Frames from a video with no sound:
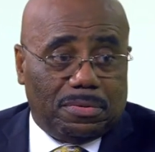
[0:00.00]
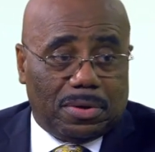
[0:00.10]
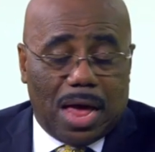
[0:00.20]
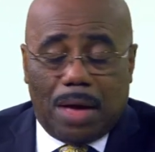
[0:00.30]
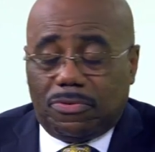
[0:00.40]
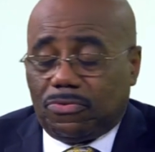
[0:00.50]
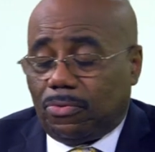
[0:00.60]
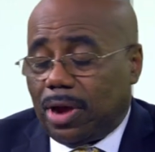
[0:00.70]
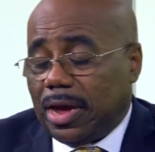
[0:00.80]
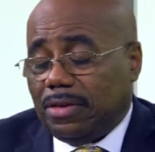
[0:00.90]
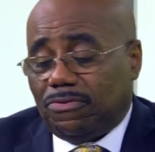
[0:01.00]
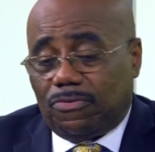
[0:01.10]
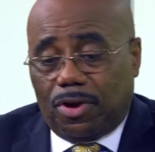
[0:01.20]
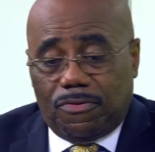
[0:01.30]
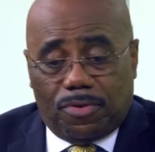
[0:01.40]
I was raised
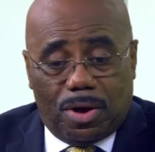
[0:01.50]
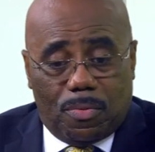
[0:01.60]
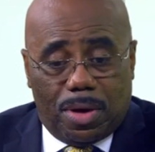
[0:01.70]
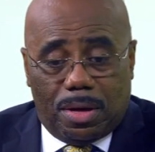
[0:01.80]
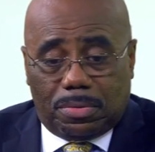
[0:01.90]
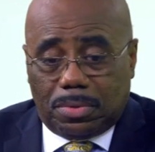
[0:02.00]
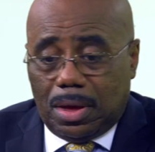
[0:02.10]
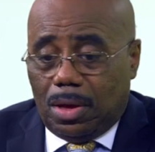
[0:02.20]
very, very well,